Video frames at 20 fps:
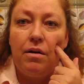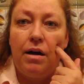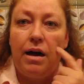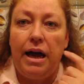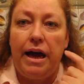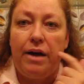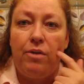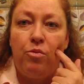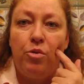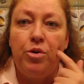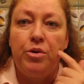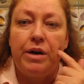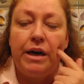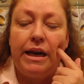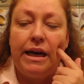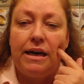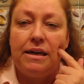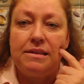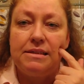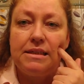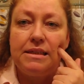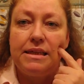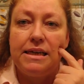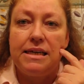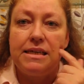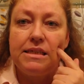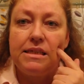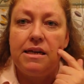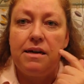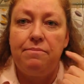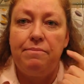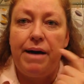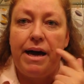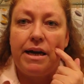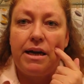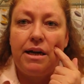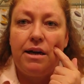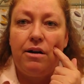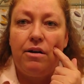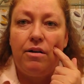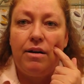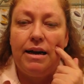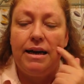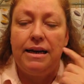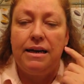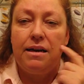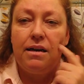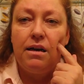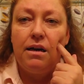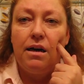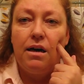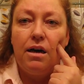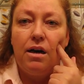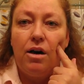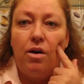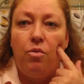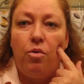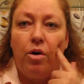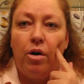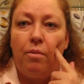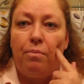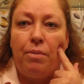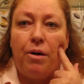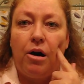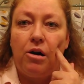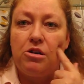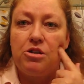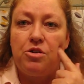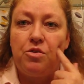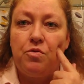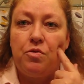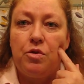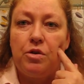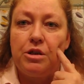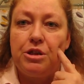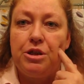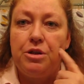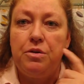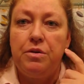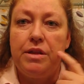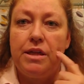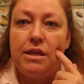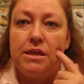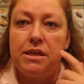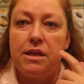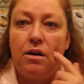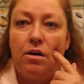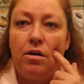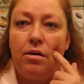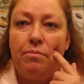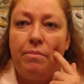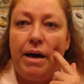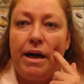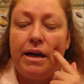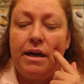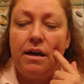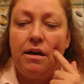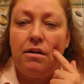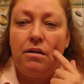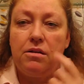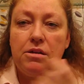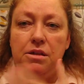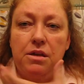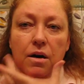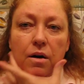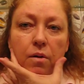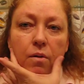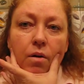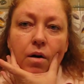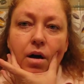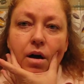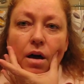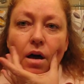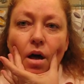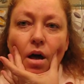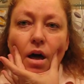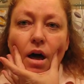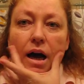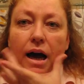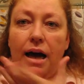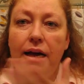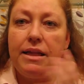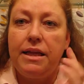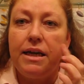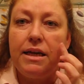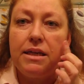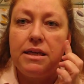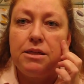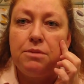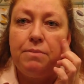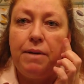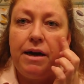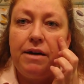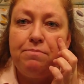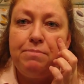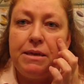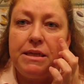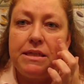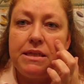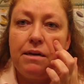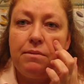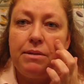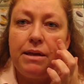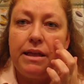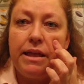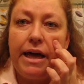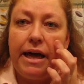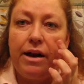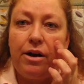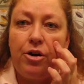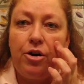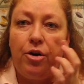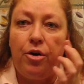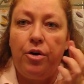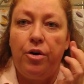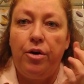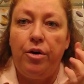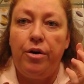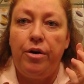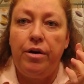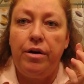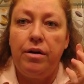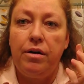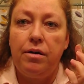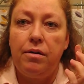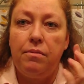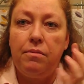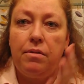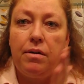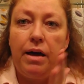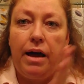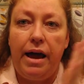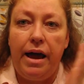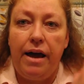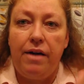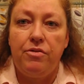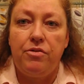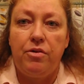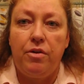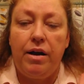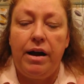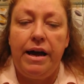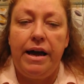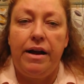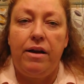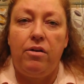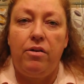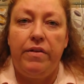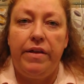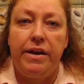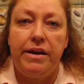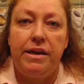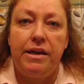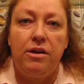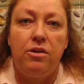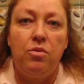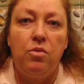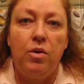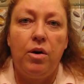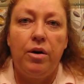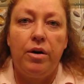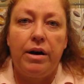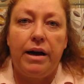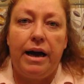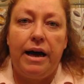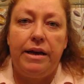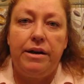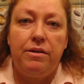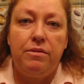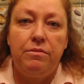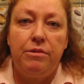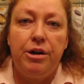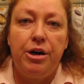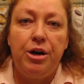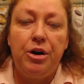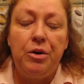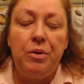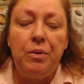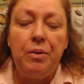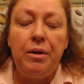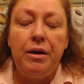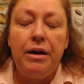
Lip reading: had root canals and things done back here, and wear a partial for a tooth that's gone back here, so I think this may have been something that occurred after I had all that dental work. I don't know.